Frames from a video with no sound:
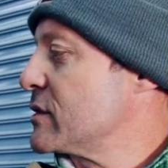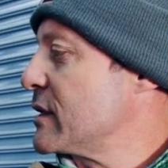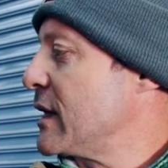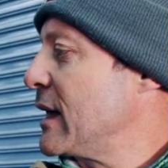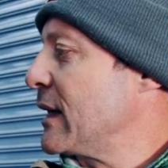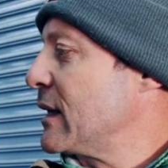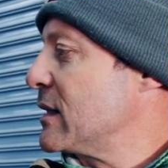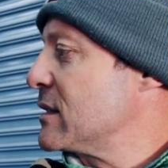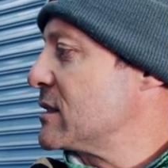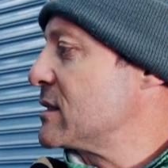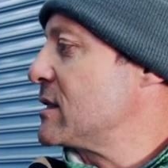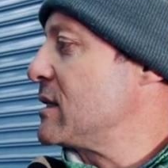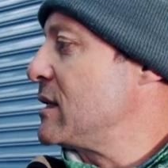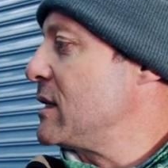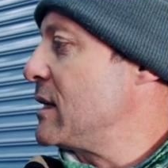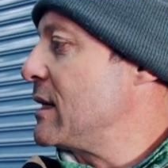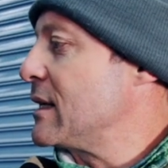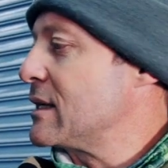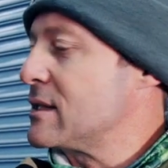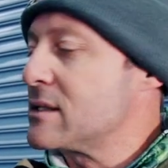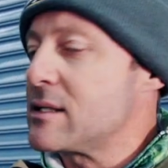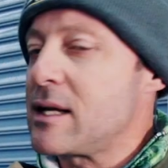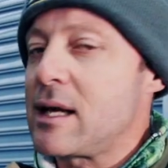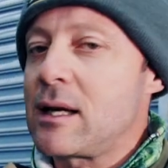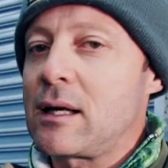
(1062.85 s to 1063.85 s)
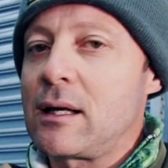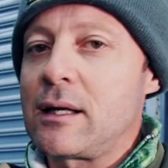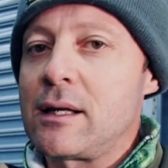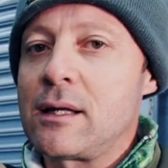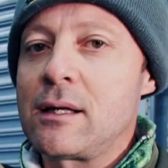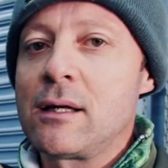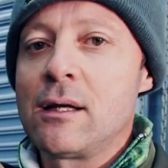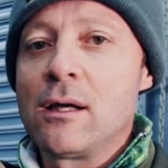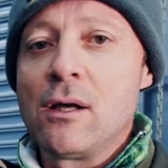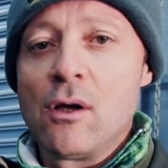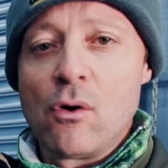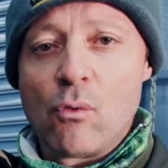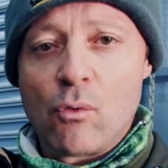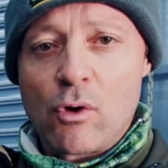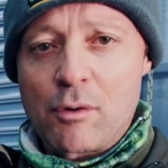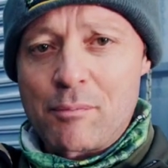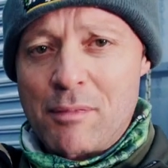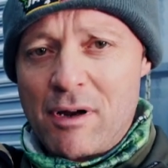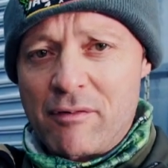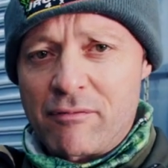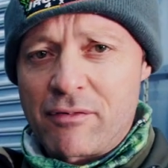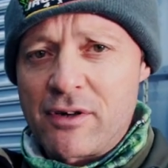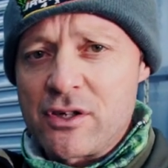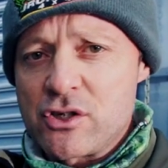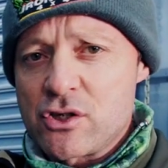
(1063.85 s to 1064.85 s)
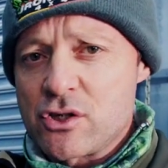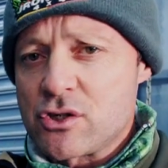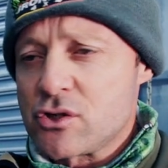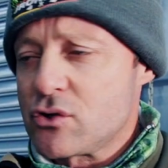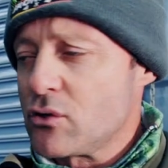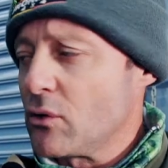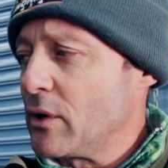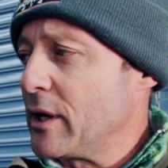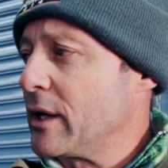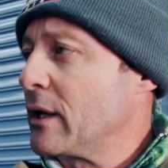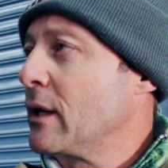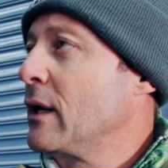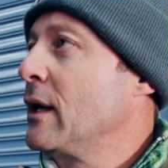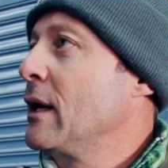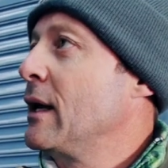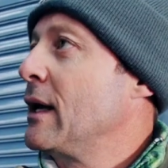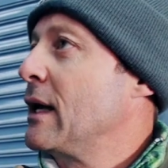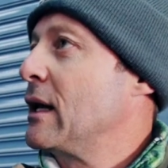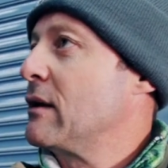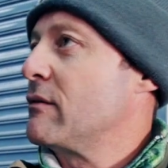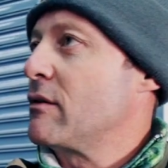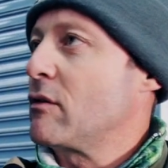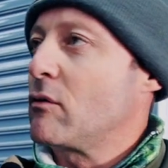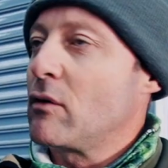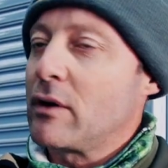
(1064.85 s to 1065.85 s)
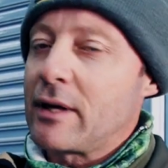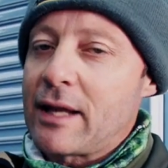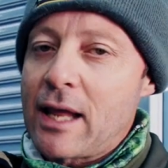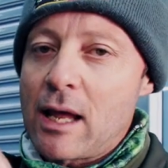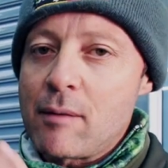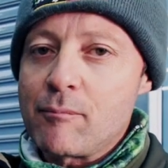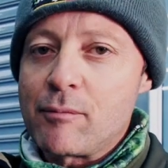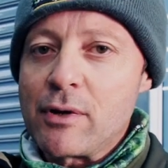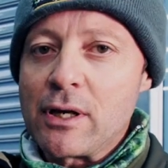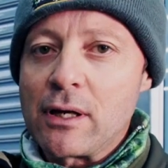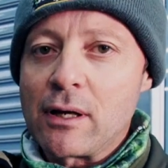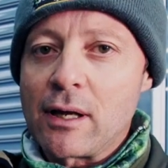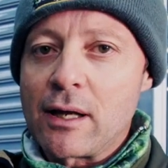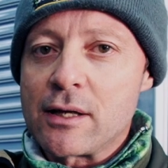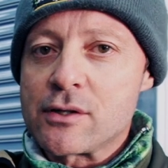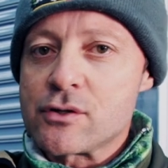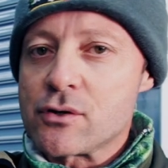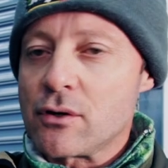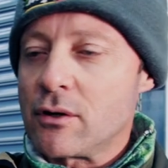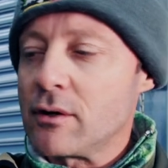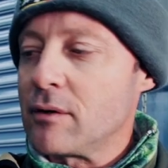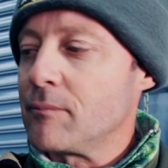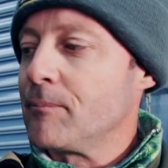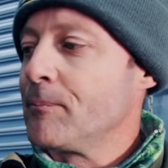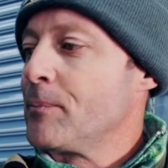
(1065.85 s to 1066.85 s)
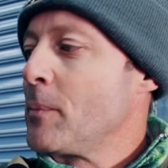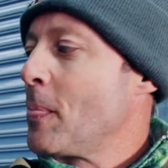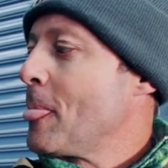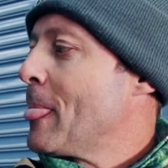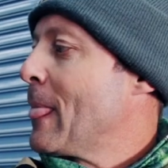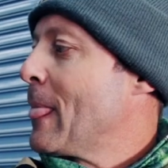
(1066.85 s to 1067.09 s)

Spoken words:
So I can see exactly what my fridge is drawing, and if I've got camping lights on,